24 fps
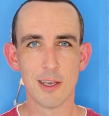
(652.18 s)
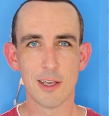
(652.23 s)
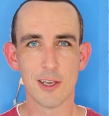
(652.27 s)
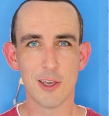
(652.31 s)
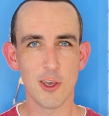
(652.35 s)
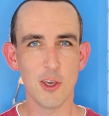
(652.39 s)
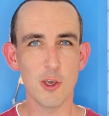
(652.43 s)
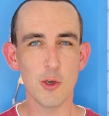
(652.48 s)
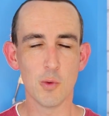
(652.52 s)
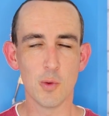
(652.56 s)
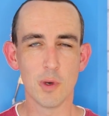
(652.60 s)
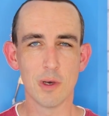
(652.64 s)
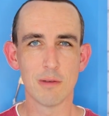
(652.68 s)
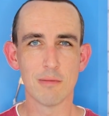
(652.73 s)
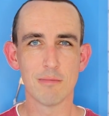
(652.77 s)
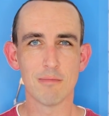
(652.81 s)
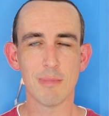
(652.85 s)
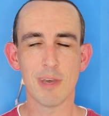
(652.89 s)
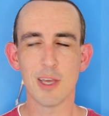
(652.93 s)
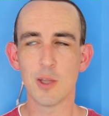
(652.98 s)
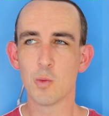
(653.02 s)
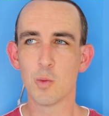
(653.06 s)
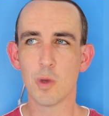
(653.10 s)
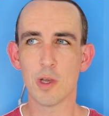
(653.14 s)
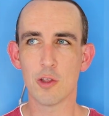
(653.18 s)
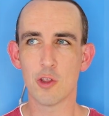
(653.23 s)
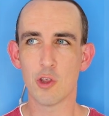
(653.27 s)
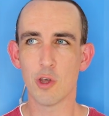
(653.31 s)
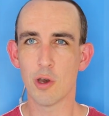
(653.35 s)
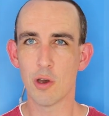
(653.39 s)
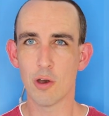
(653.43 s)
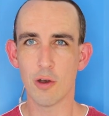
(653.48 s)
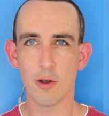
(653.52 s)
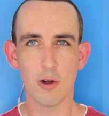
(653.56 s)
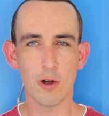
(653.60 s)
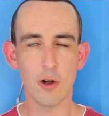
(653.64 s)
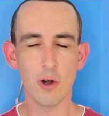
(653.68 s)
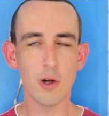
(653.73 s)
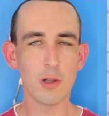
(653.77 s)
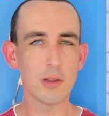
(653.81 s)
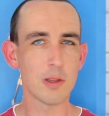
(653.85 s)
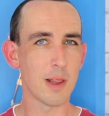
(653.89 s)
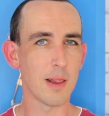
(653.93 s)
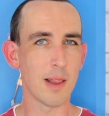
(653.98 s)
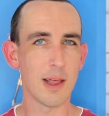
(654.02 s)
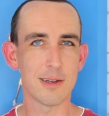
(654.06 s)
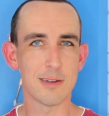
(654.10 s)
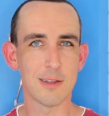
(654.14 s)
Queue, in which all
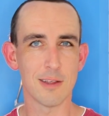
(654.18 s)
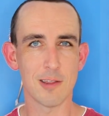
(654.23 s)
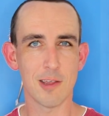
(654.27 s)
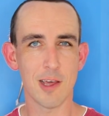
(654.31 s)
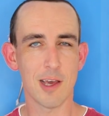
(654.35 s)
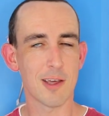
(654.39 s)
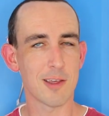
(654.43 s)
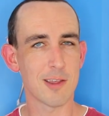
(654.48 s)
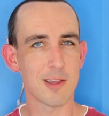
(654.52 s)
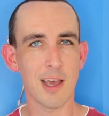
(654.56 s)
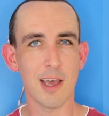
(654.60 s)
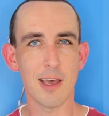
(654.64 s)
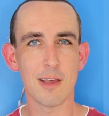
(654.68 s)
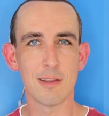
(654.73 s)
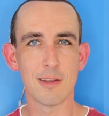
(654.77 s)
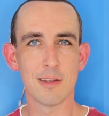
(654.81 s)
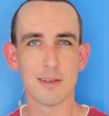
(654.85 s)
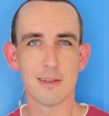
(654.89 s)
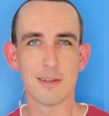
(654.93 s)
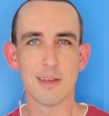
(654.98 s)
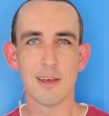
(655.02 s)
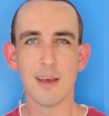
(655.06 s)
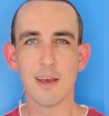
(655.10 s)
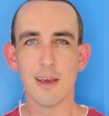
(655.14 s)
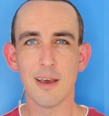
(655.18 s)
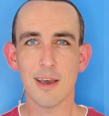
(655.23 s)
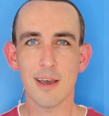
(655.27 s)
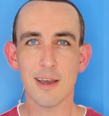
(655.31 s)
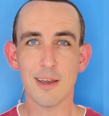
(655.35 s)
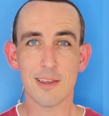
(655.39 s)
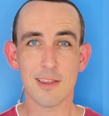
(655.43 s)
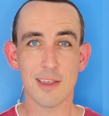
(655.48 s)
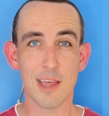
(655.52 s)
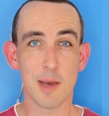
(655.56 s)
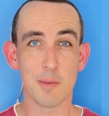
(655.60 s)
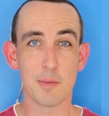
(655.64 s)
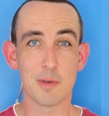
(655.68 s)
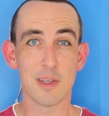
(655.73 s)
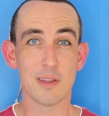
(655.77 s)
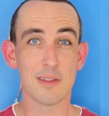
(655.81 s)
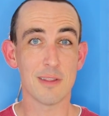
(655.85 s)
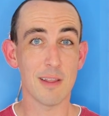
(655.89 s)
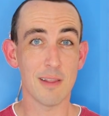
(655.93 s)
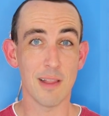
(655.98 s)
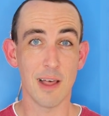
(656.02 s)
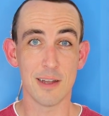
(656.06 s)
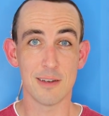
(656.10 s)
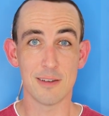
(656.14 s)
the letters are silent except
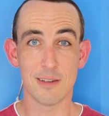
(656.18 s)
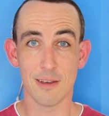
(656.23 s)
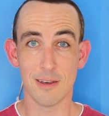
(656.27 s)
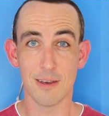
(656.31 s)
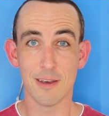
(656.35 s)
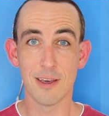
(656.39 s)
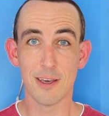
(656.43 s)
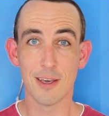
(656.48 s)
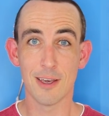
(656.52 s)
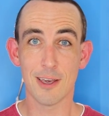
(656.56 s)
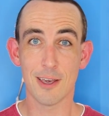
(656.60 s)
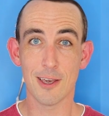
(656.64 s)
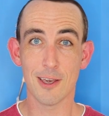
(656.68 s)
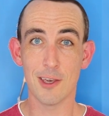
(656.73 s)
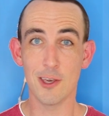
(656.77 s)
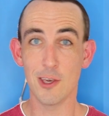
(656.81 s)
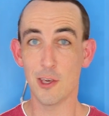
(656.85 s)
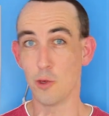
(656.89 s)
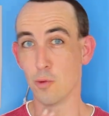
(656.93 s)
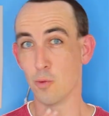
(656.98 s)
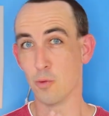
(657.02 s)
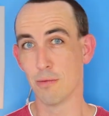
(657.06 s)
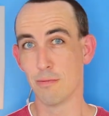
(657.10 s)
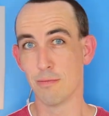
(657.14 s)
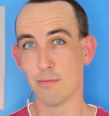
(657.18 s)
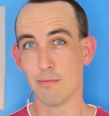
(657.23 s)
the letter Q.